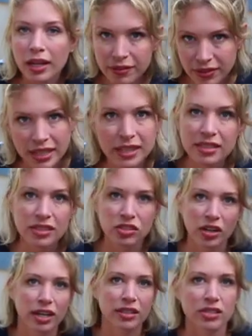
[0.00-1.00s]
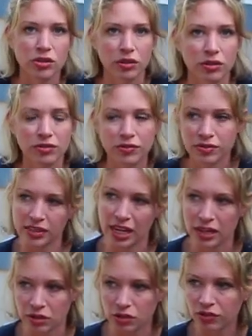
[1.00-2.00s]
a lot of things to try to sort of
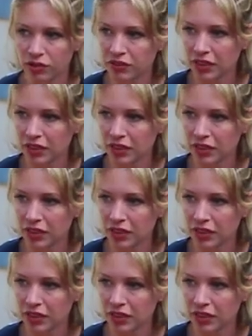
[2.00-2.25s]
stay youthful